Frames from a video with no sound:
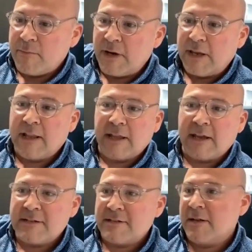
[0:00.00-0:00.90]
but again,
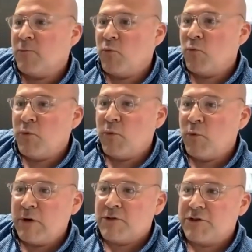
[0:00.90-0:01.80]
like I said,
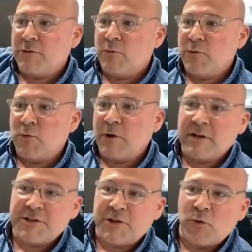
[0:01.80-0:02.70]
we're
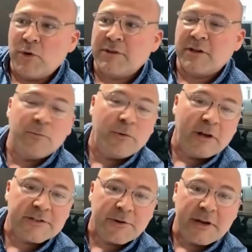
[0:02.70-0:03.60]
not sure what the
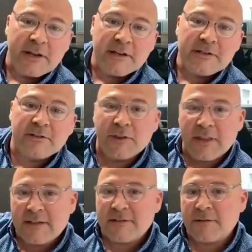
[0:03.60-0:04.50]
compliance rate is. So
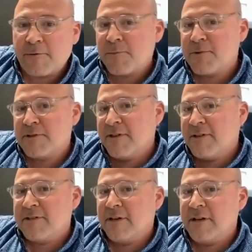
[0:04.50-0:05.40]
that's the purpose of
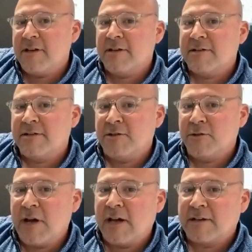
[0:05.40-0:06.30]
this study, is
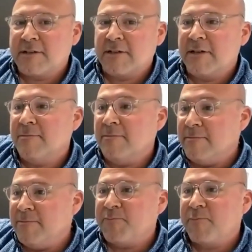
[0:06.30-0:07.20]
to actually
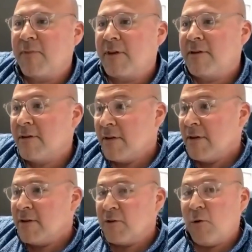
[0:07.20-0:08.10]

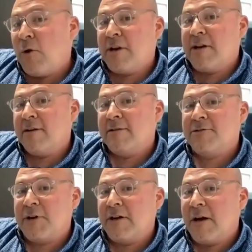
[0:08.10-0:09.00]
go out and
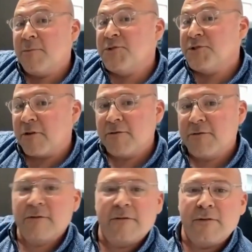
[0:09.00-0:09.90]
try to observe
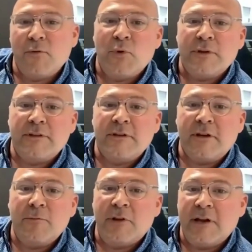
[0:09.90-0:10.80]
what the
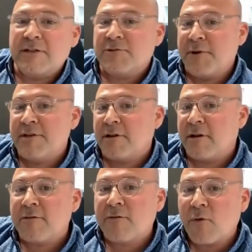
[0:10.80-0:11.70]
compliance rates
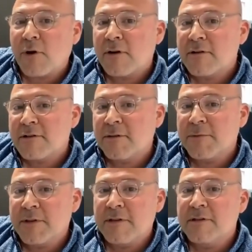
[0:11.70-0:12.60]
are for
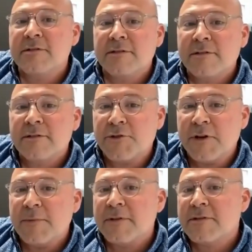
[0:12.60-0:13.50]
some of these
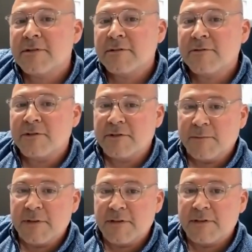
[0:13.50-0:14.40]
treatments,
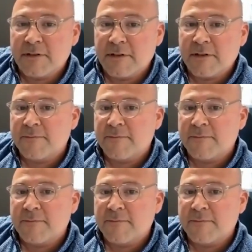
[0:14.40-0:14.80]
some of these,